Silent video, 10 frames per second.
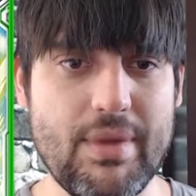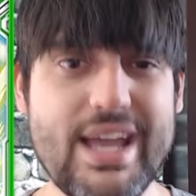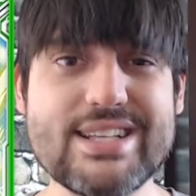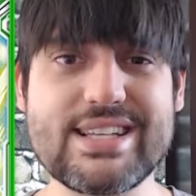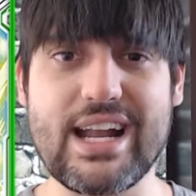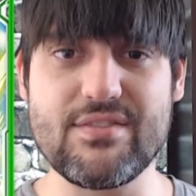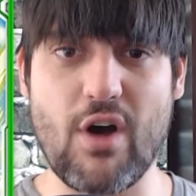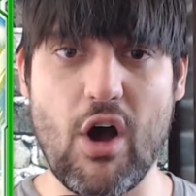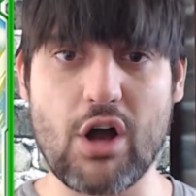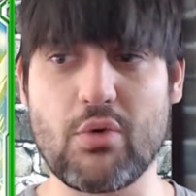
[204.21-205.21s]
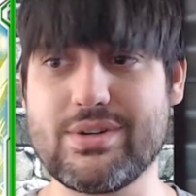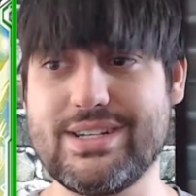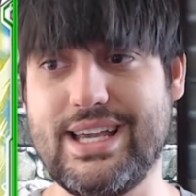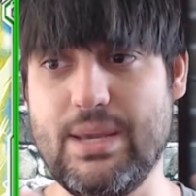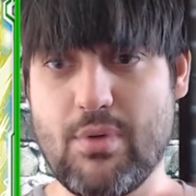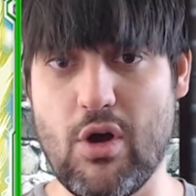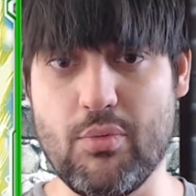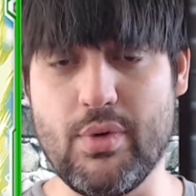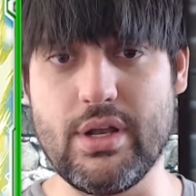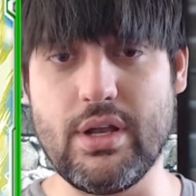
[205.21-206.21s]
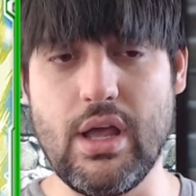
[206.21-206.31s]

is kind of awkward to keep open